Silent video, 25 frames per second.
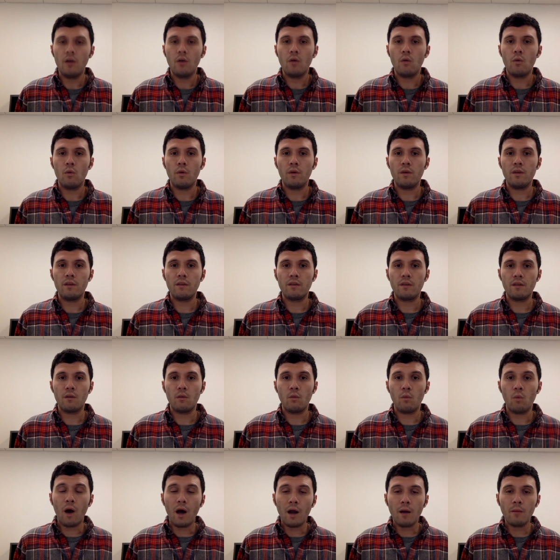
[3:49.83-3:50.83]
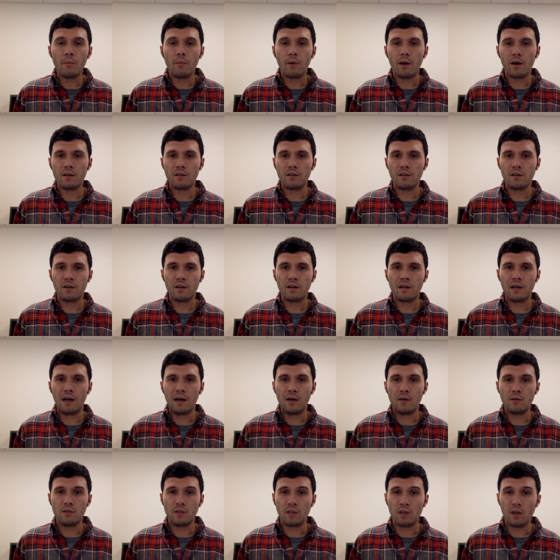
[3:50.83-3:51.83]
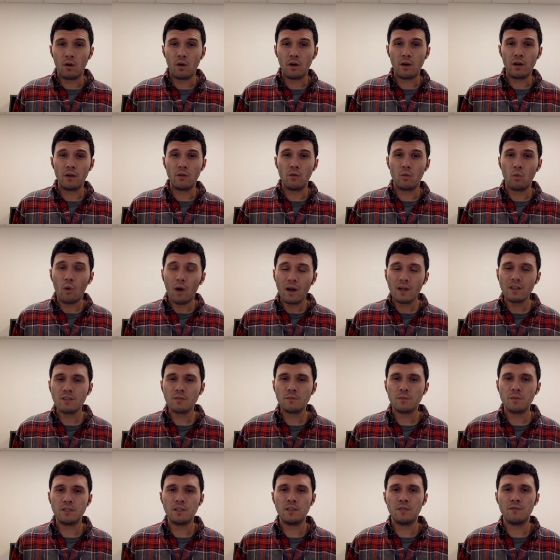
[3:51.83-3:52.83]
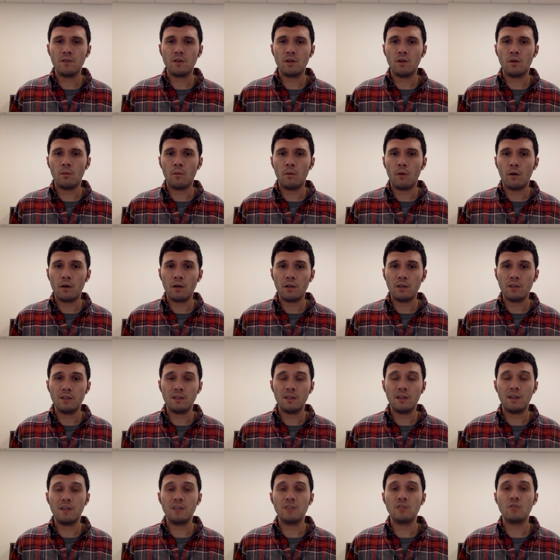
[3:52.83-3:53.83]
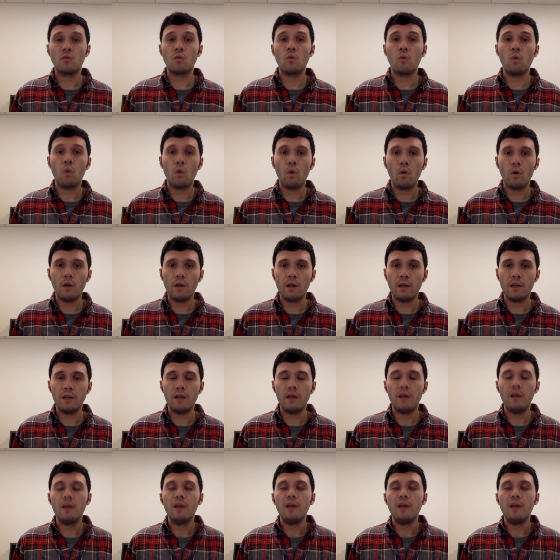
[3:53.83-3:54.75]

with one partner country or in one specific commodity that is quoted